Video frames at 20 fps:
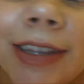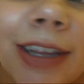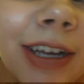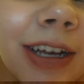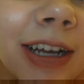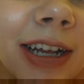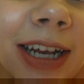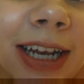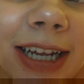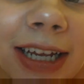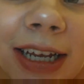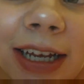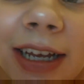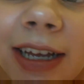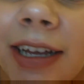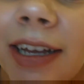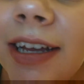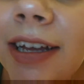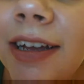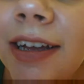the
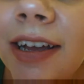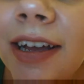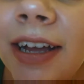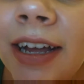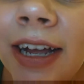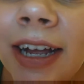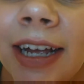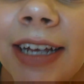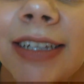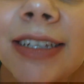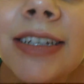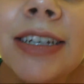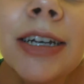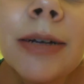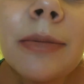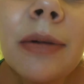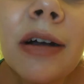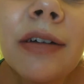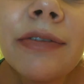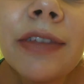colour hasn't
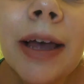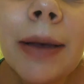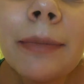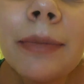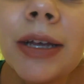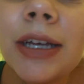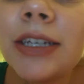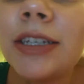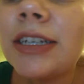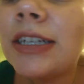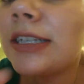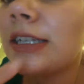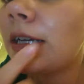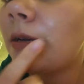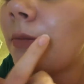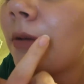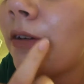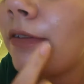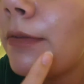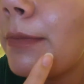come off that much. It's
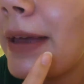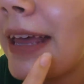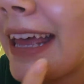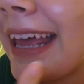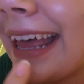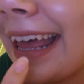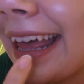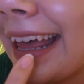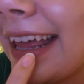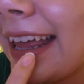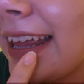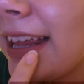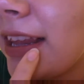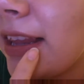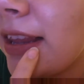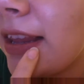come off a bit here